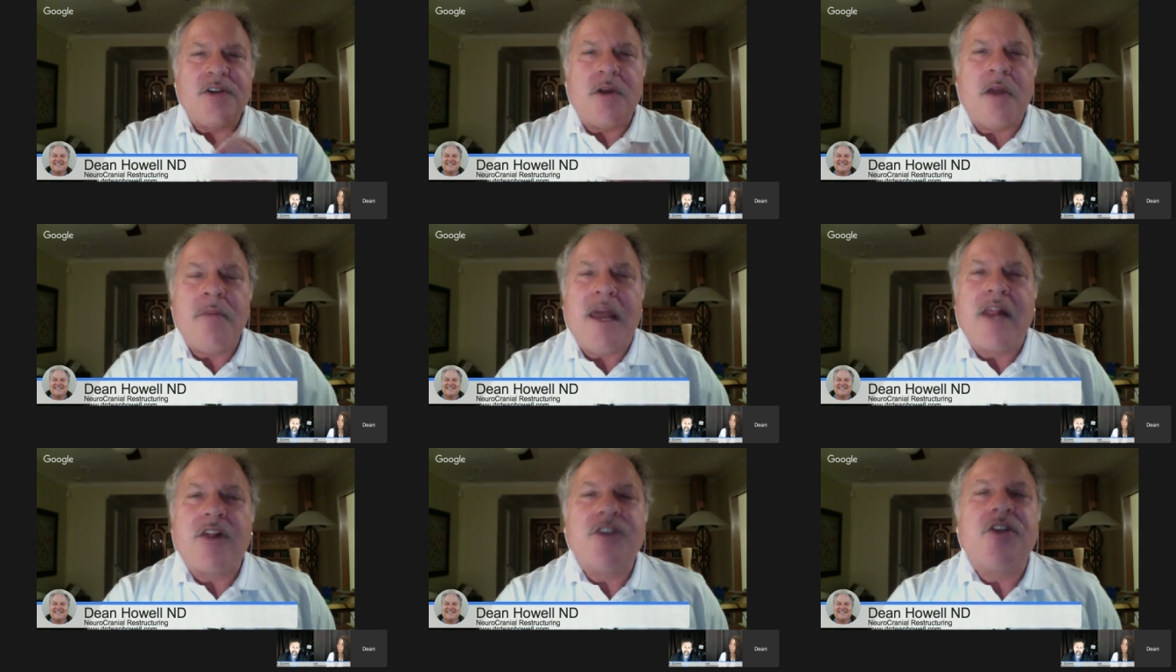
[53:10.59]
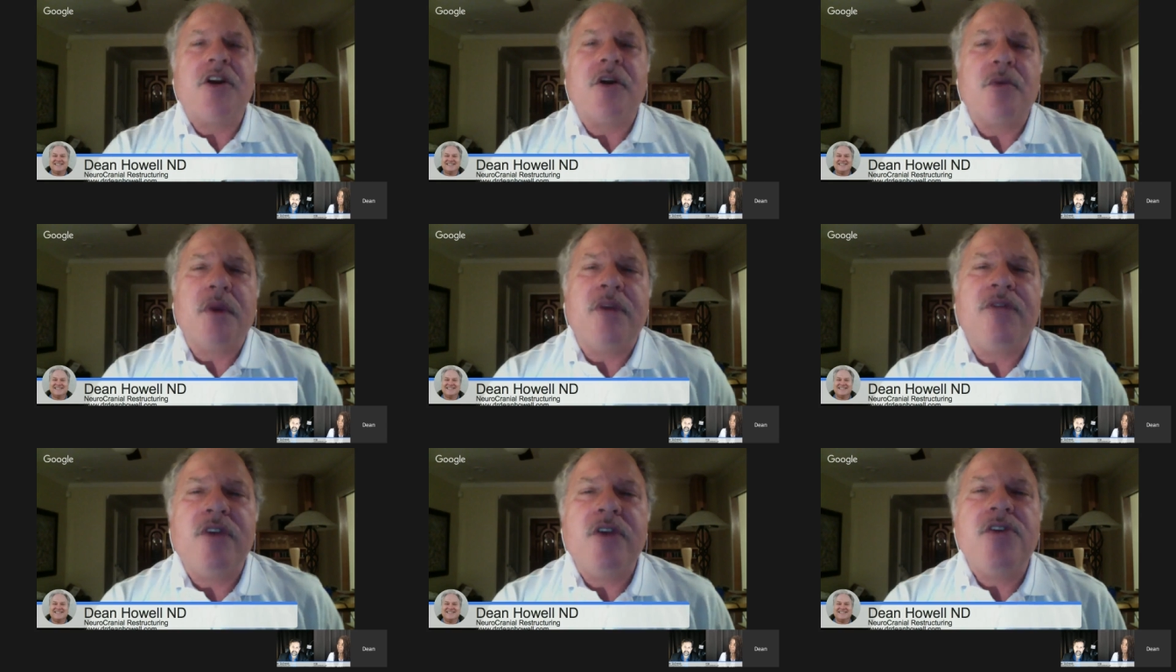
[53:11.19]
a medical journal
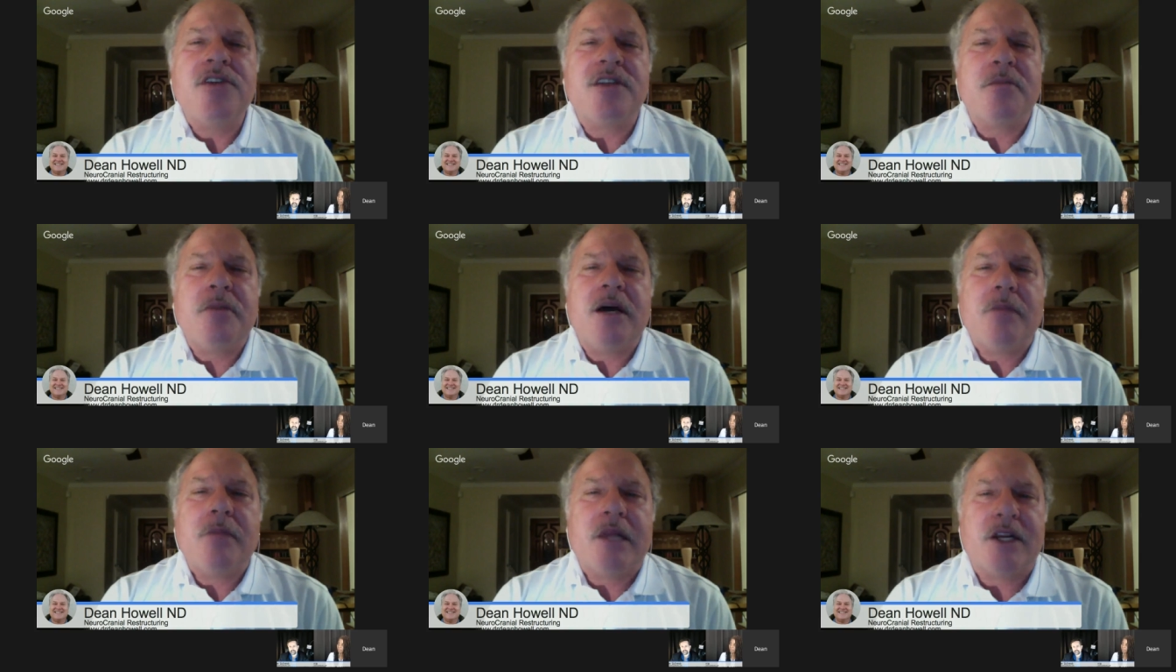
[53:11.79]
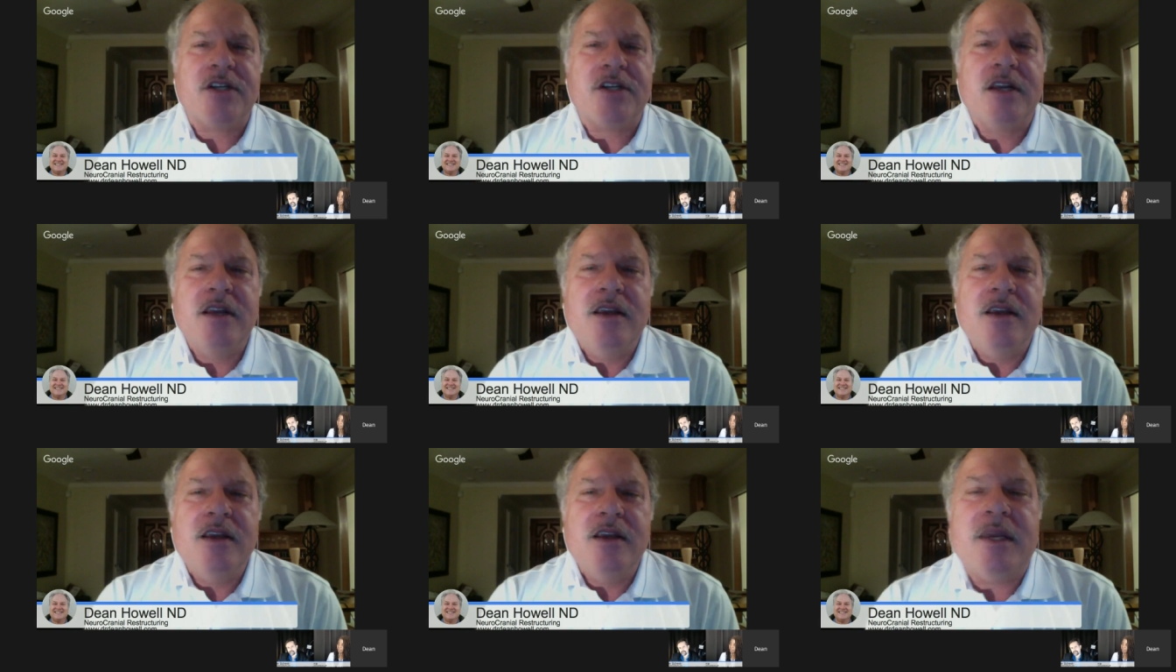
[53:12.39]
refused to publish
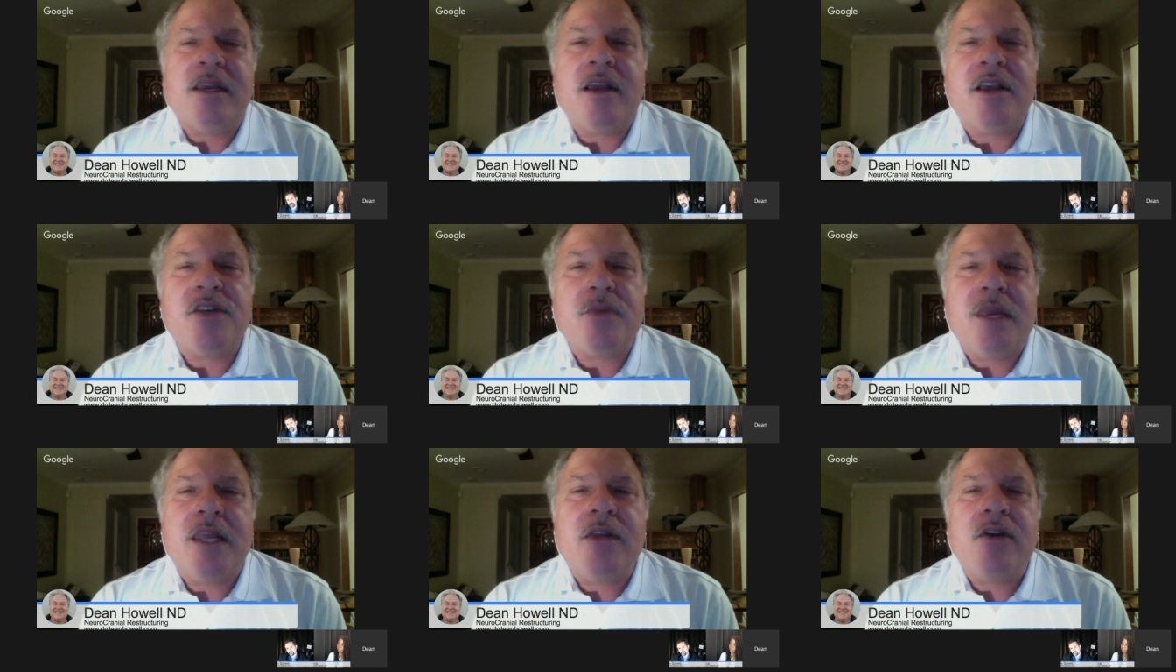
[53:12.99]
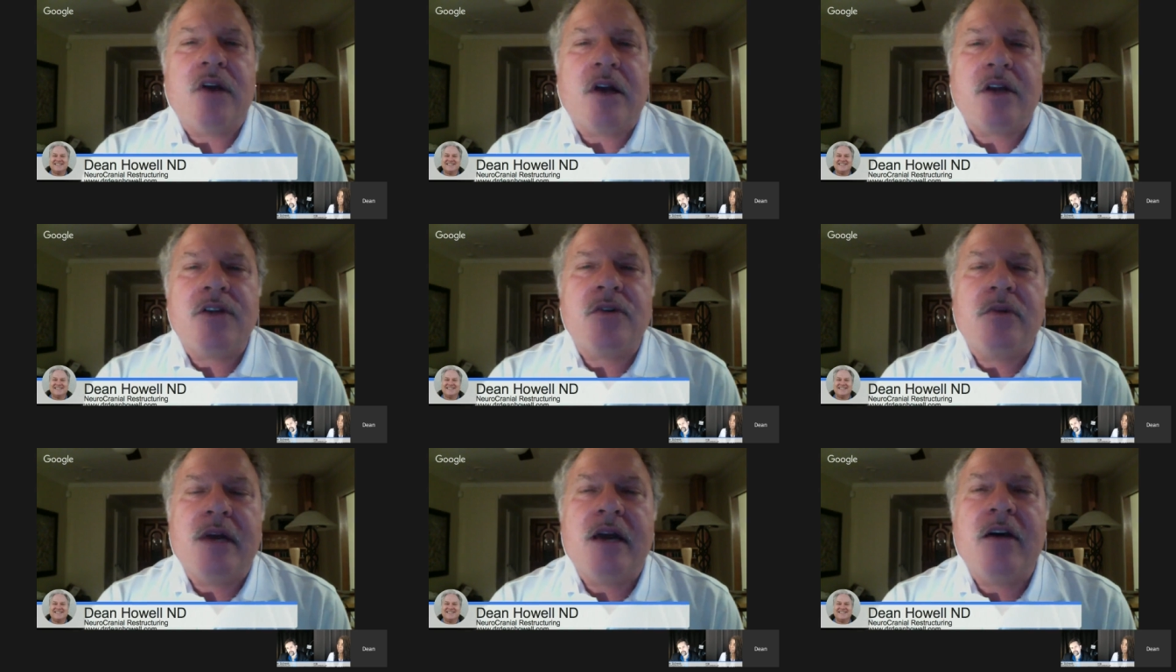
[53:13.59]
because we took
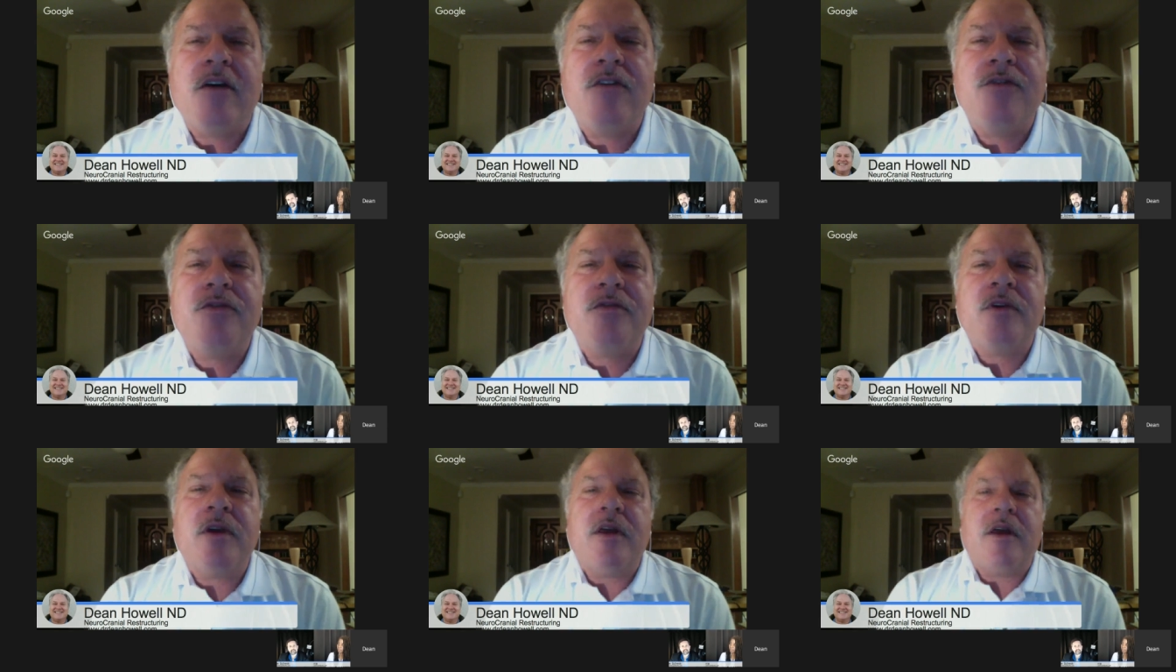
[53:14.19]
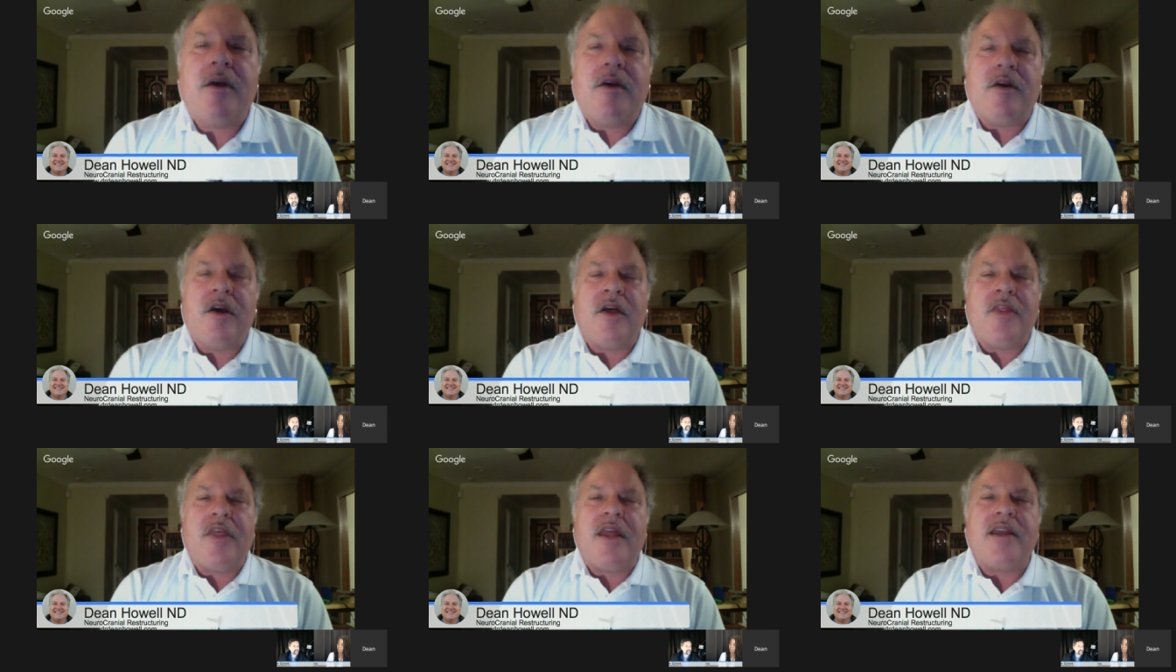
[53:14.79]
twelve uh,
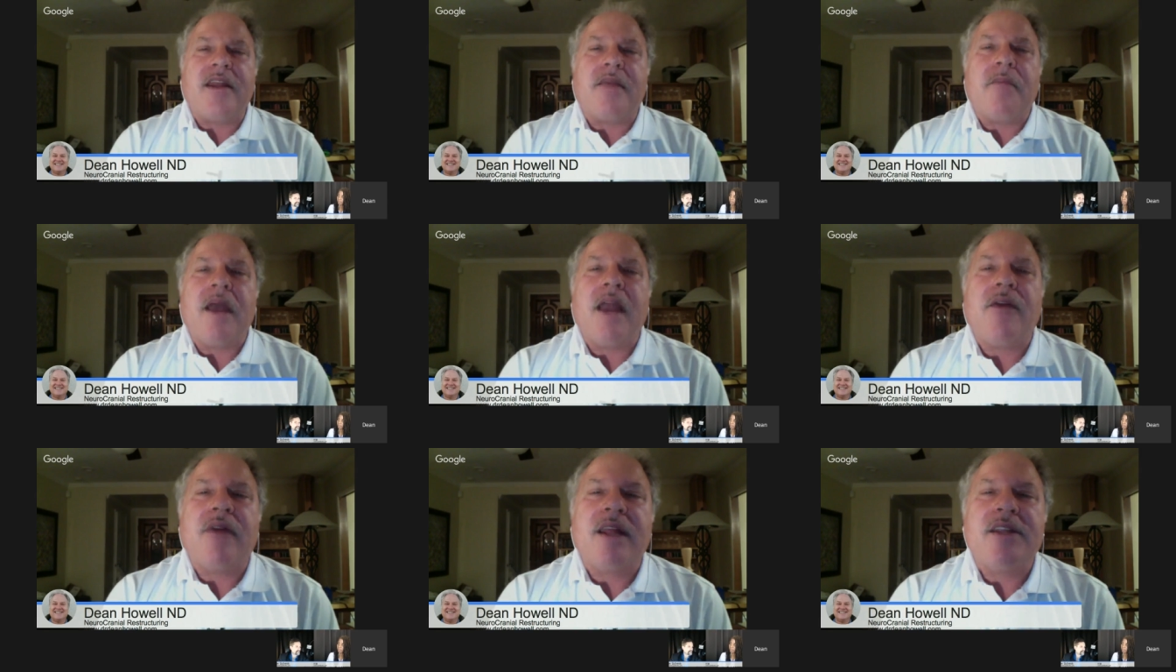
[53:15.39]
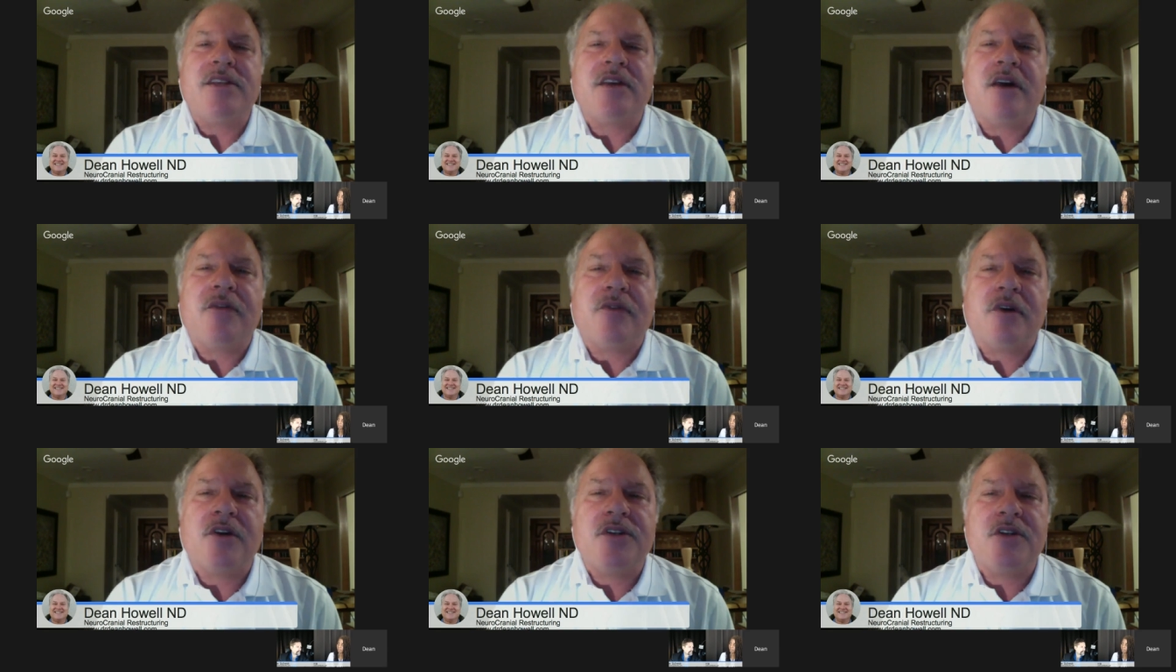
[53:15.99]
authentic migraine
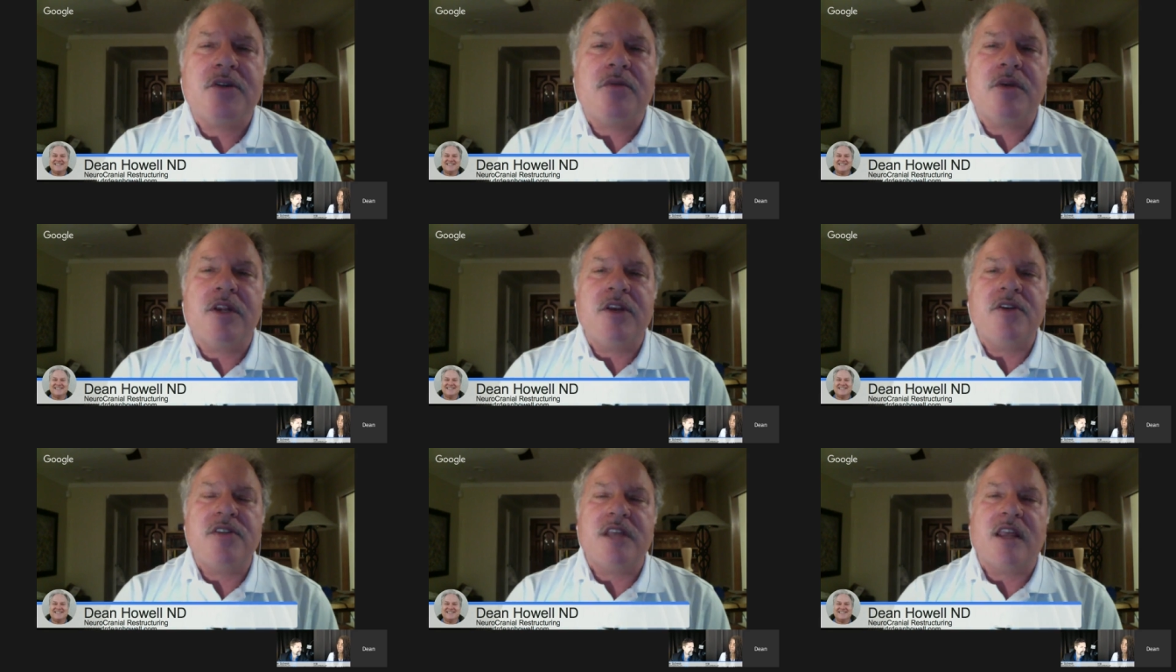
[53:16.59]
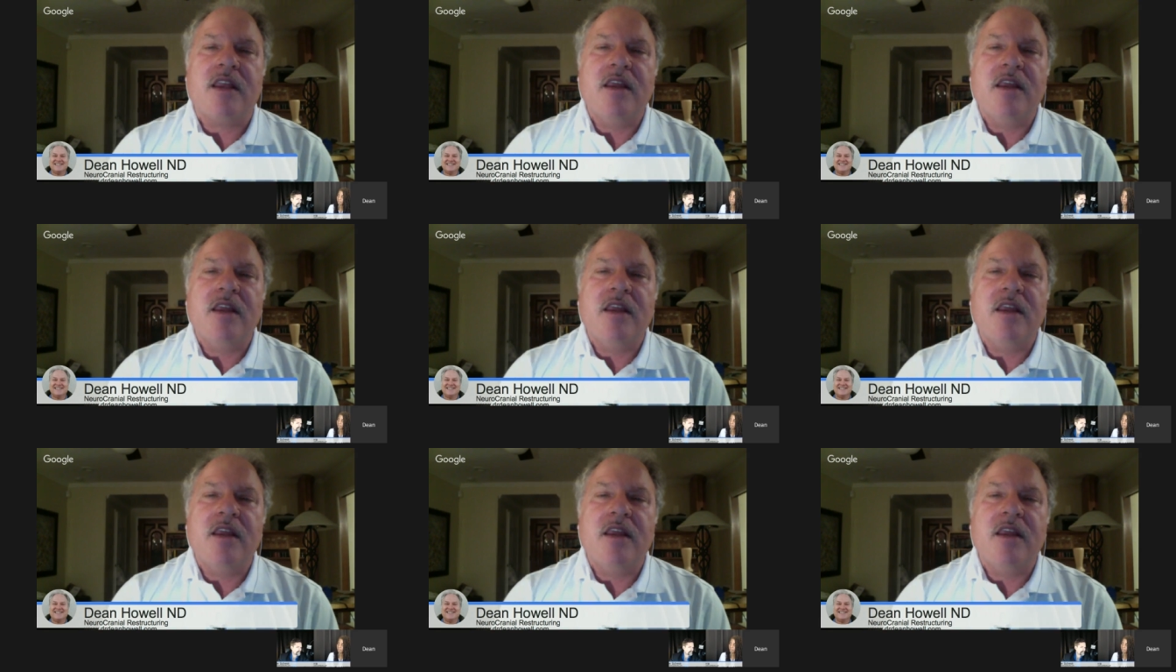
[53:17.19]
sufferers who were using